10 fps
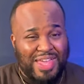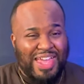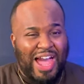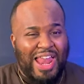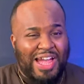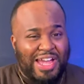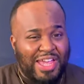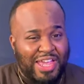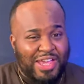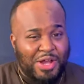It got like a
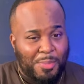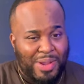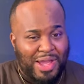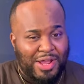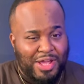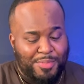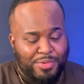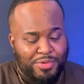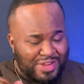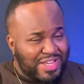hint of
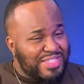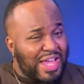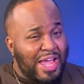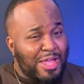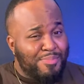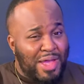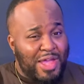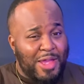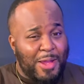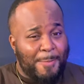pineapple. This ain't
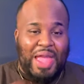bad.